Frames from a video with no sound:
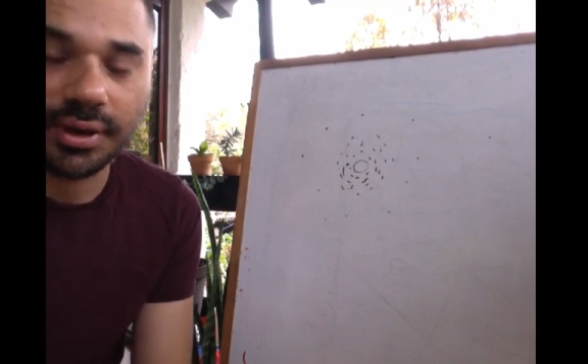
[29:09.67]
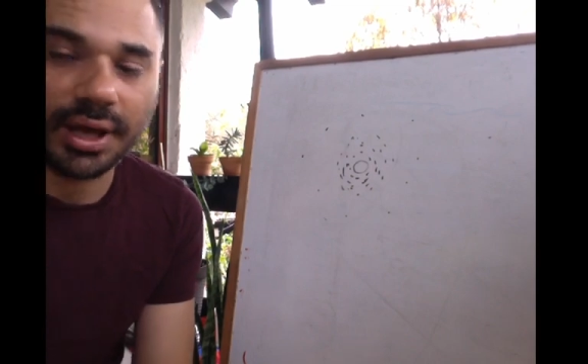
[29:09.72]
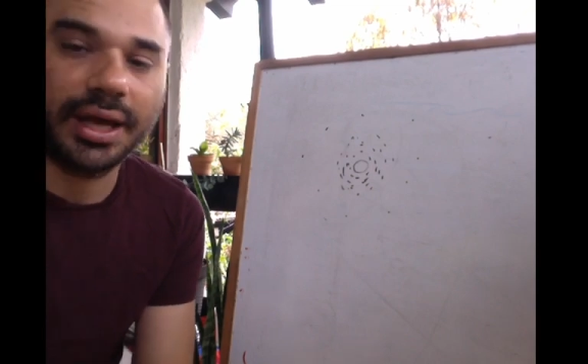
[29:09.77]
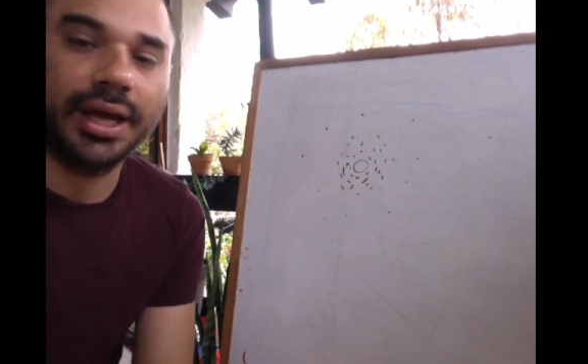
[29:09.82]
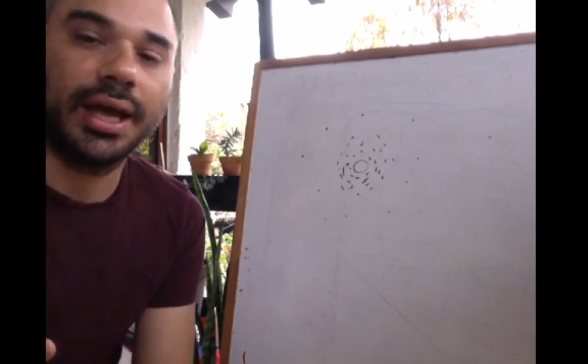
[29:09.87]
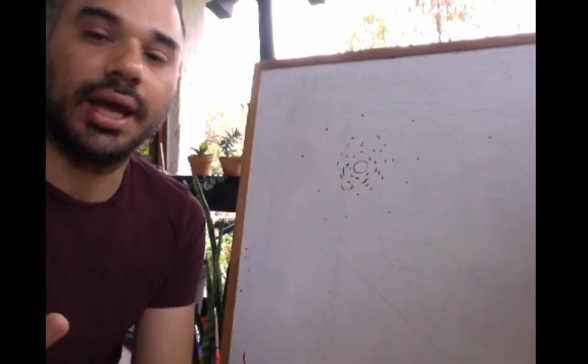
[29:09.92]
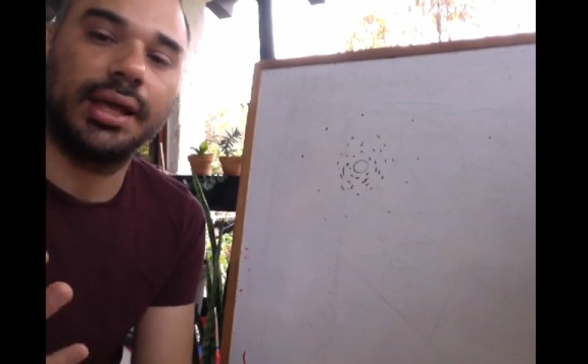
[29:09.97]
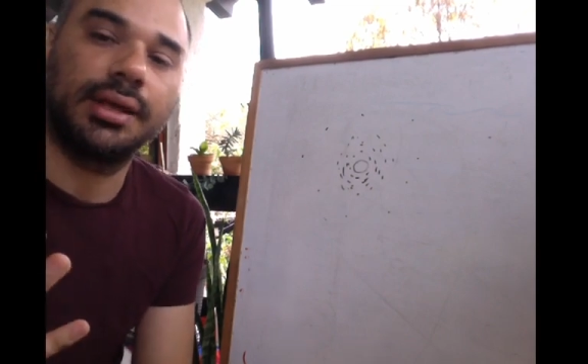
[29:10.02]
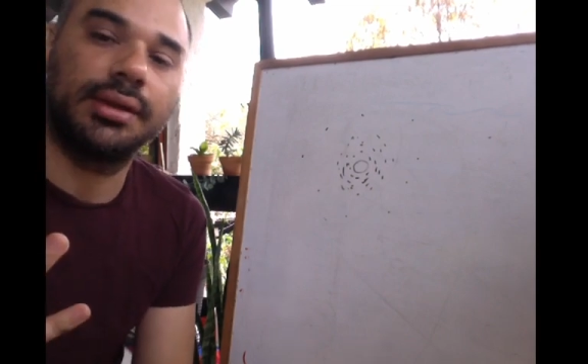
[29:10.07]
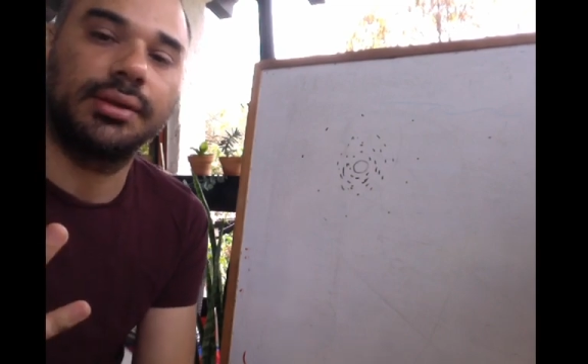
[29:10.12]

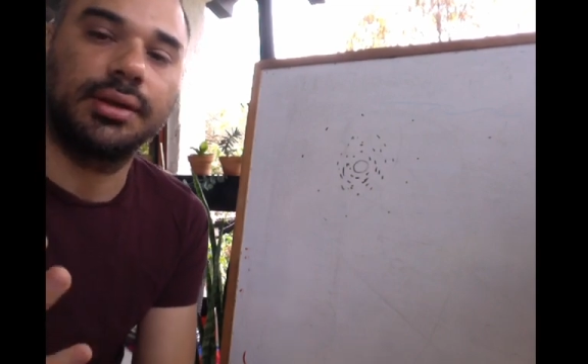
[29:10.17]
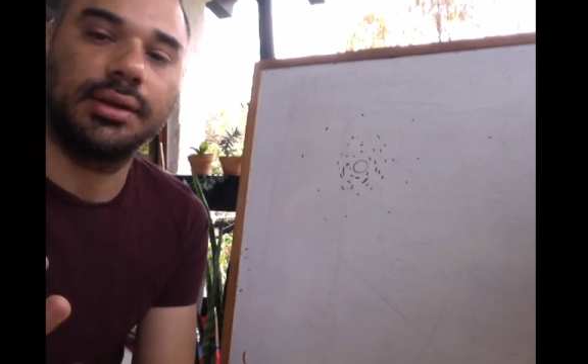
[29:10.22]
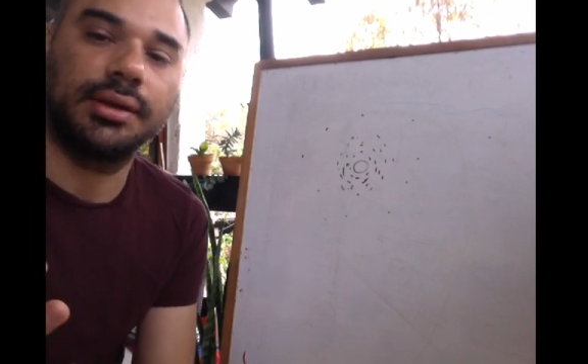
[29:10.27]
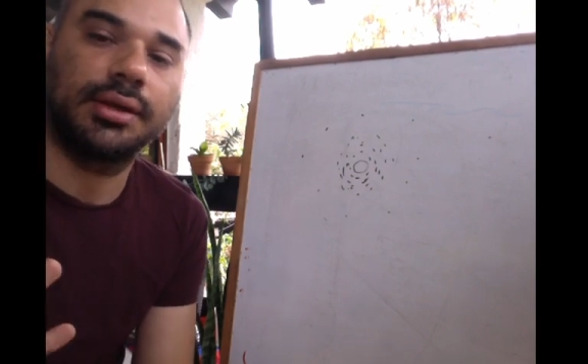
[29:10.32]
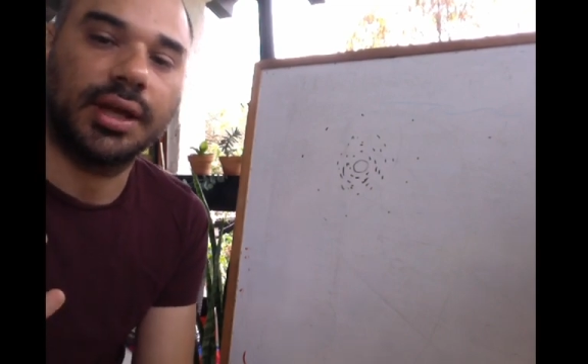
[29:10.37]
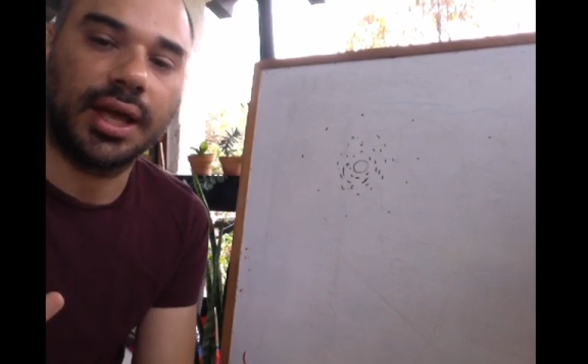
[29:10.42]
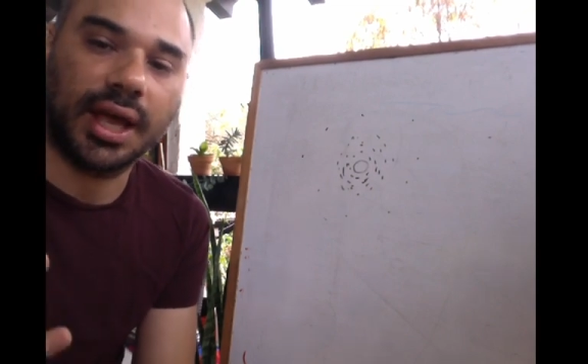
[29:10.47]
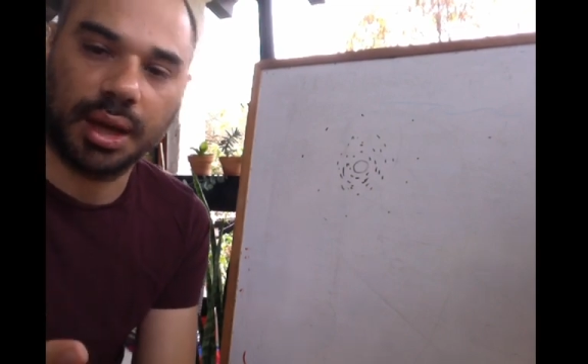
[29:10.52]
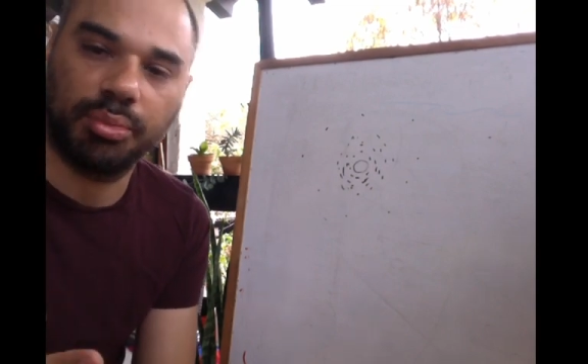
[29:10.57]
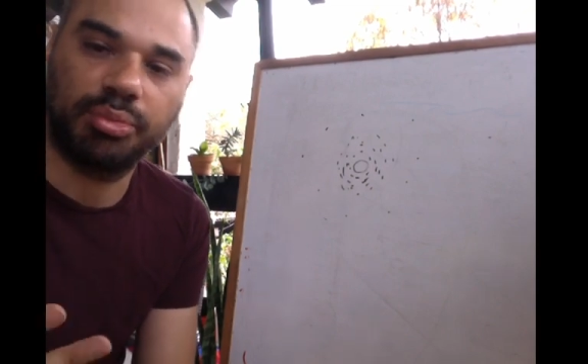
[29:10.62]
and
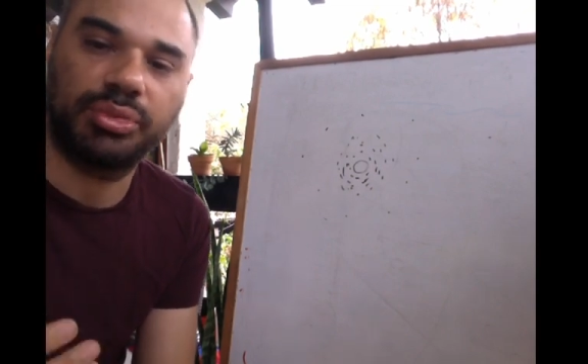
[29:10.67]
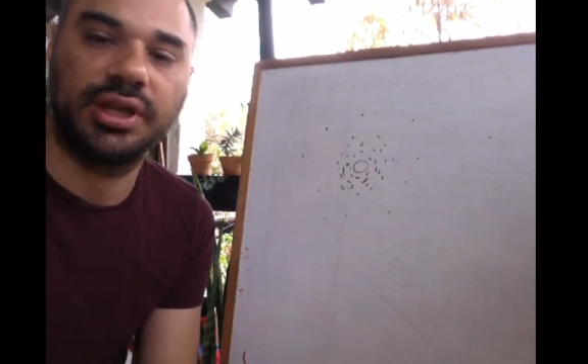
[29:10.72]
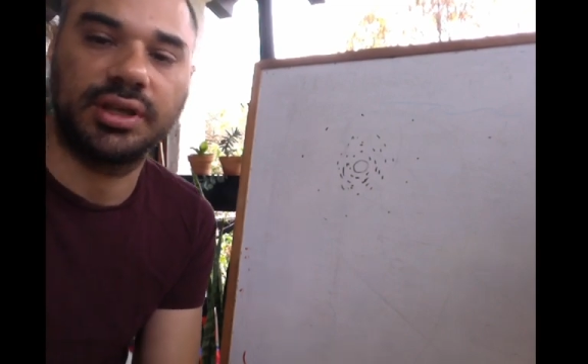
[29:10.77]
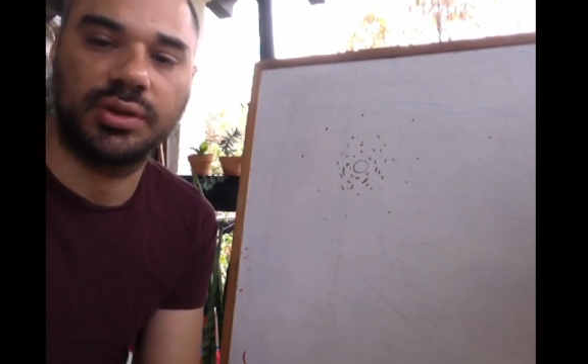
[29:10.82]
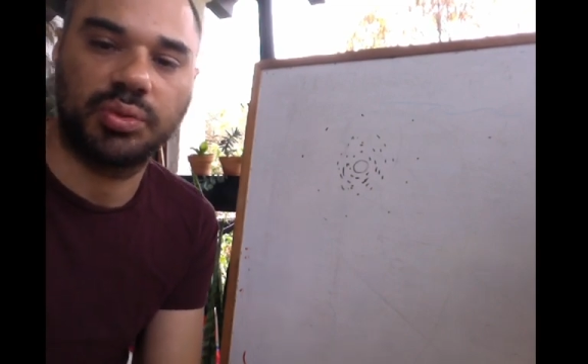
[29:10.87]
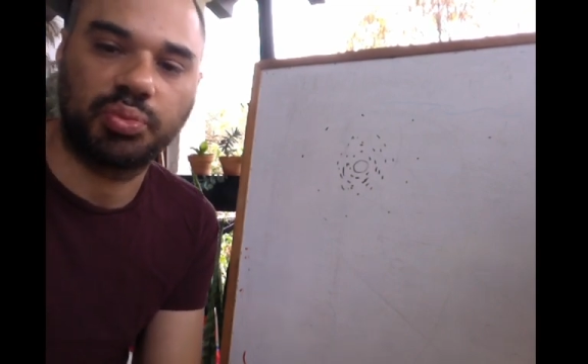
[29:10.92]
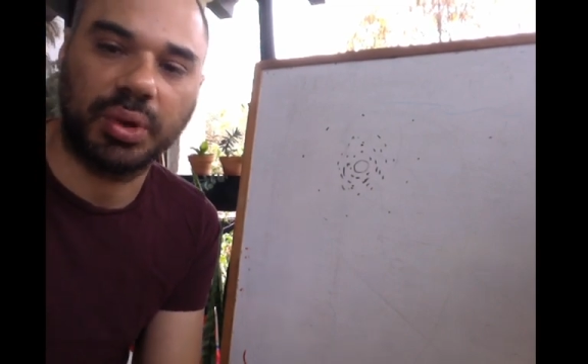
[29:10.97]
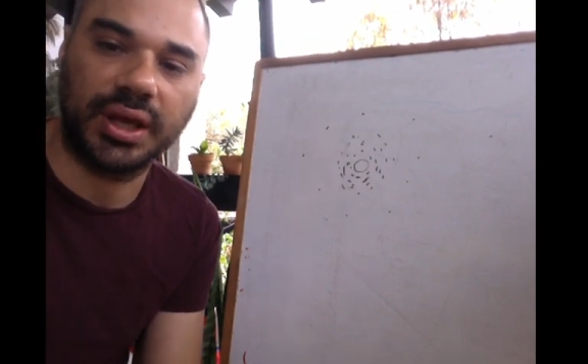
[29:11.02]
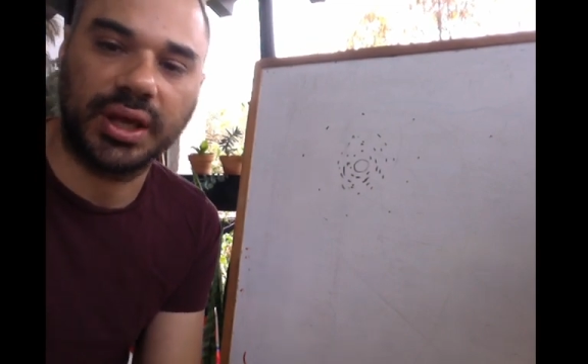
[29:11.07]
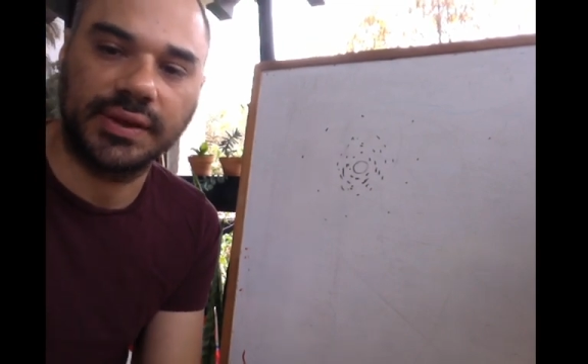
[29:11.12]
empty
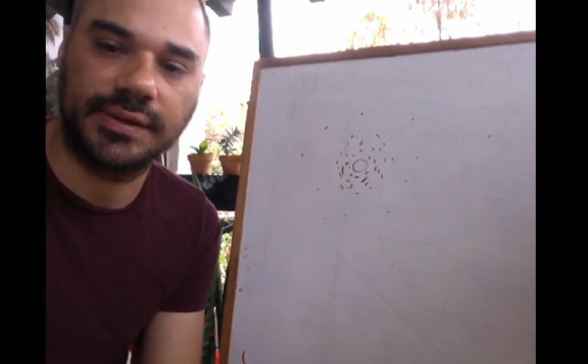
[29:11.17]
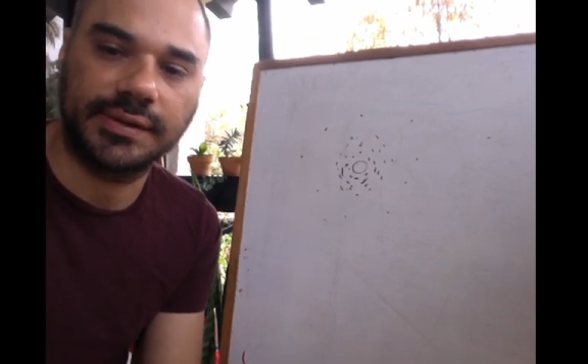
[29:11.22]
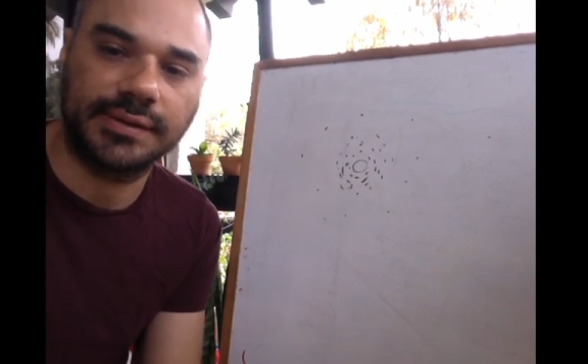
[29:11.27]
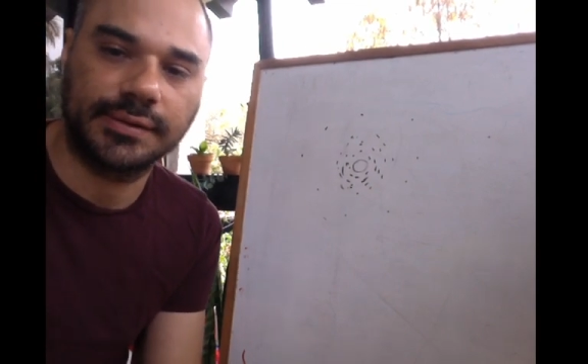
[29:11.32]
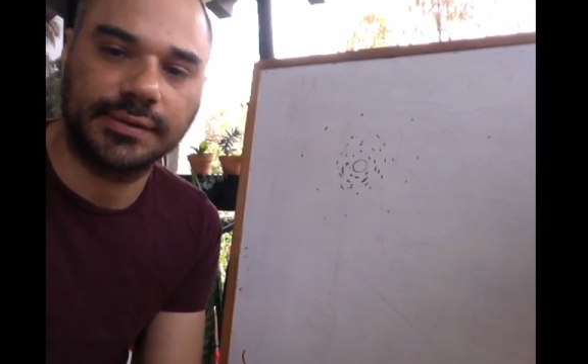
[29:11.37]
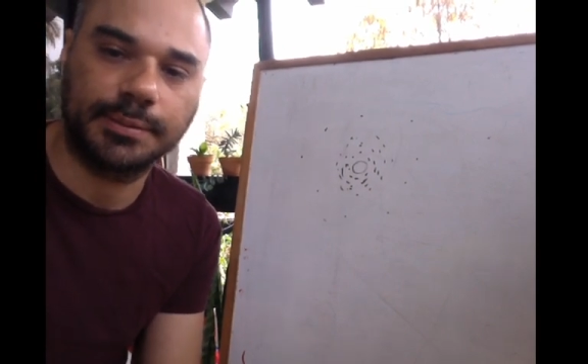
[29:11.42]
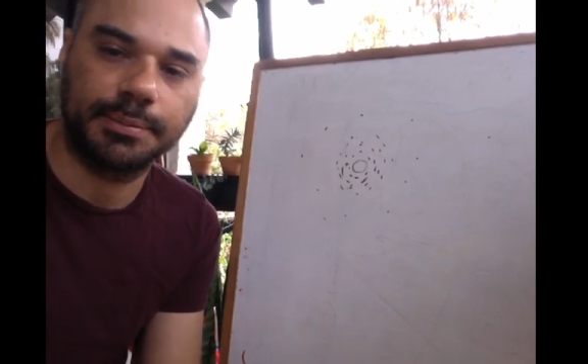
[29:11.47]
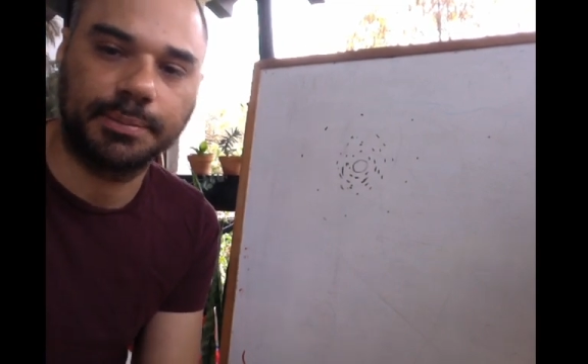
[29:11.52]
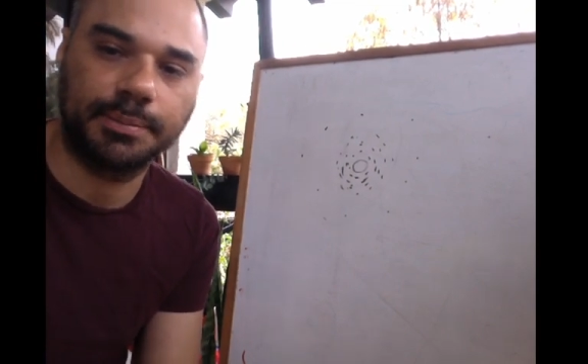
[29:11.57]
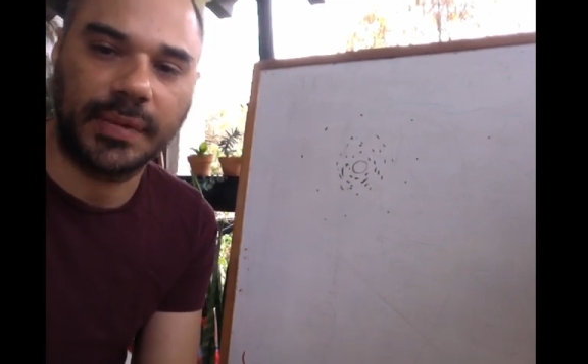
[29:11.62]

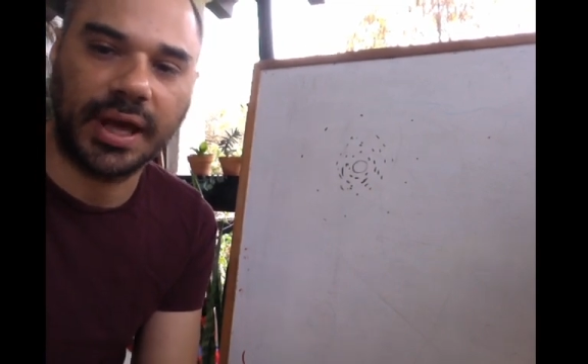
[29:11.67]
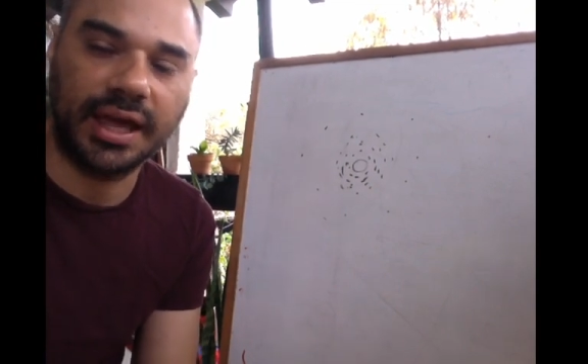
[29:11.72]
space.